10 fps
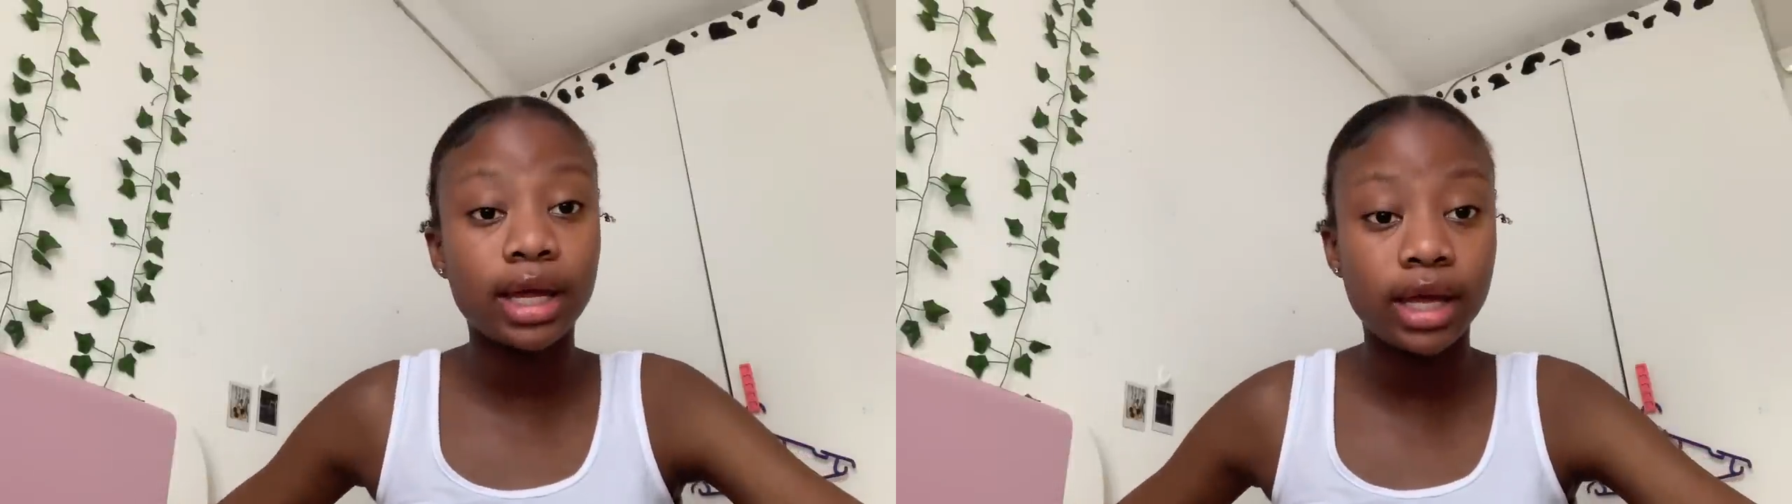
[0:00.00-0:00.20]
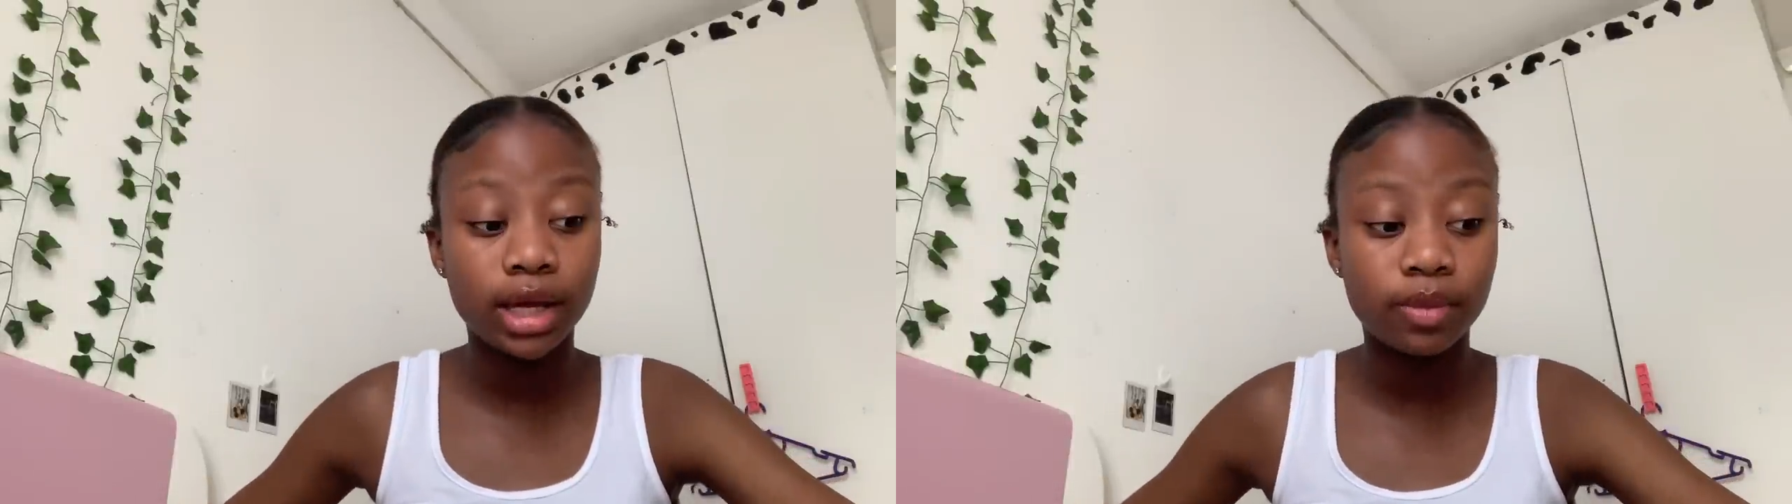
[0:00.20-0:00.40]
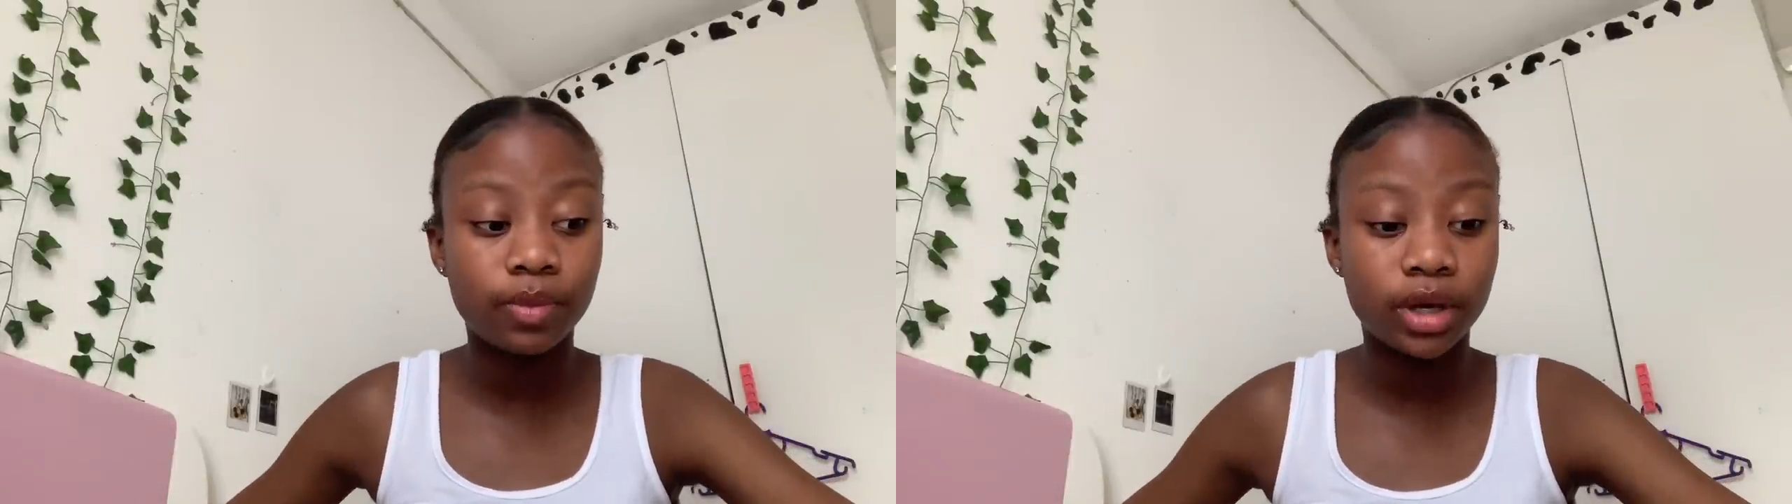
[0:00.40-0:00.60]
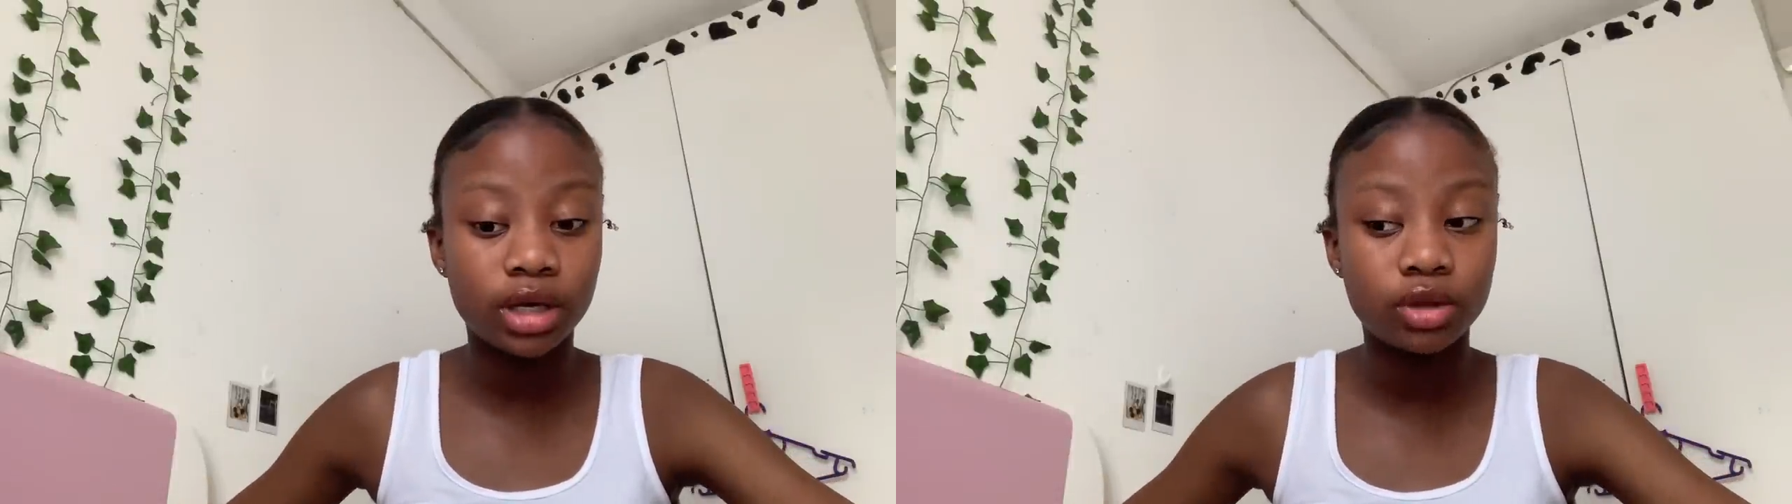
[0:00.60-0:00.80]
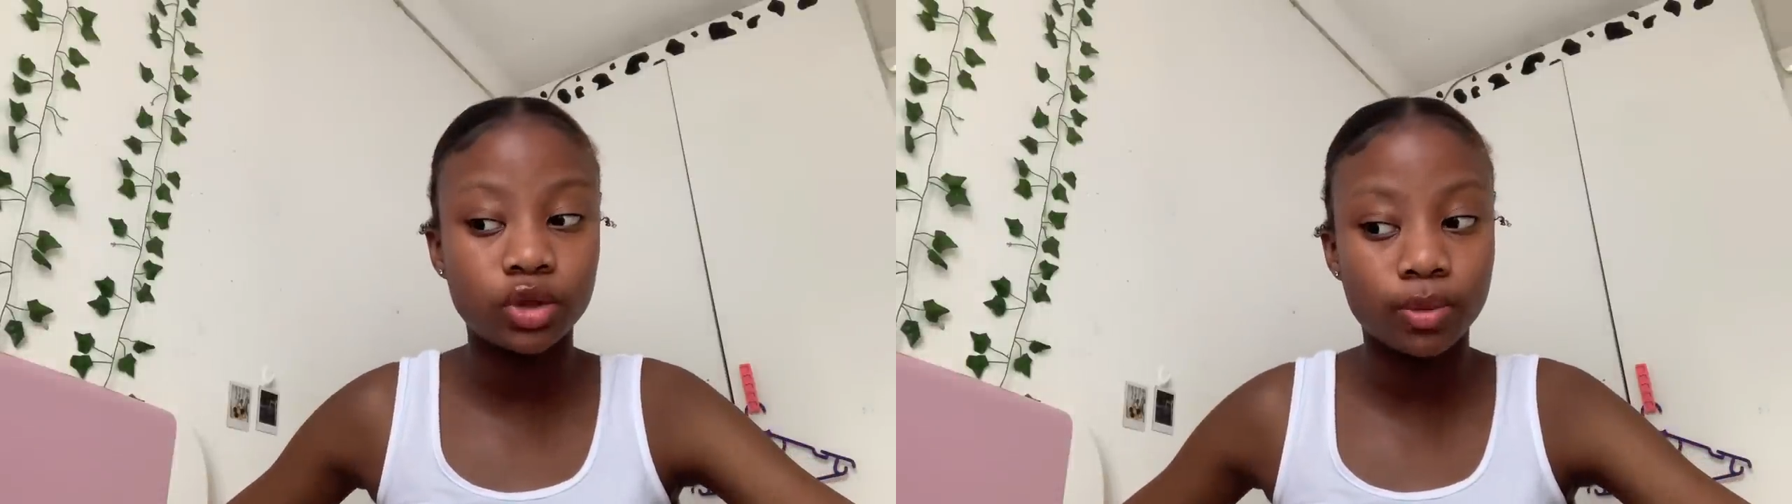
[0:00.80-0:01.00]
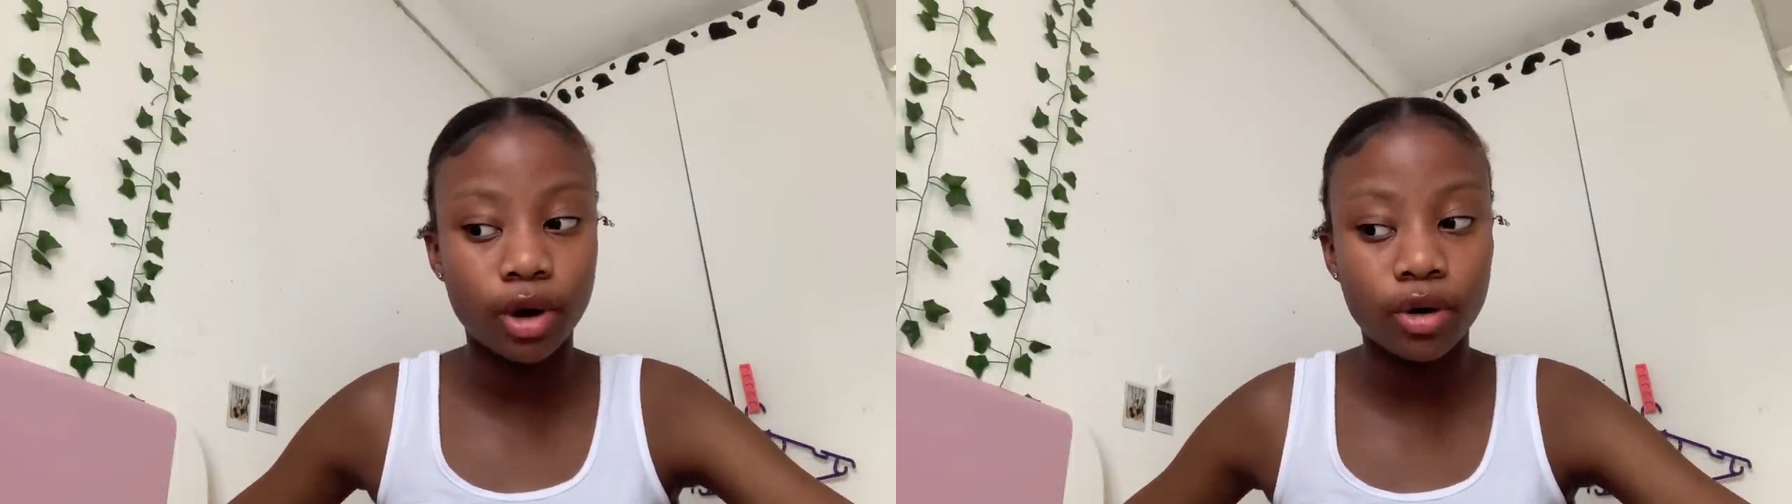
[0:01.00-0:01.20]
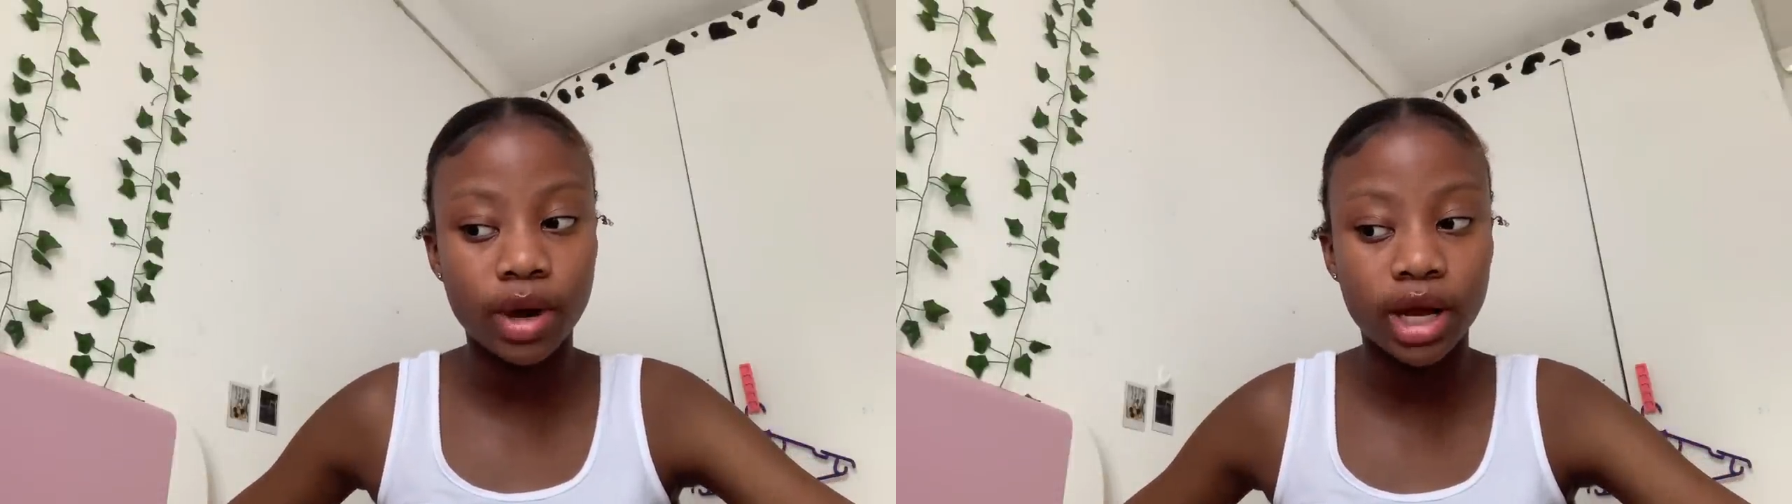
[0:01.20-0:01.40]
hair braided tomorrow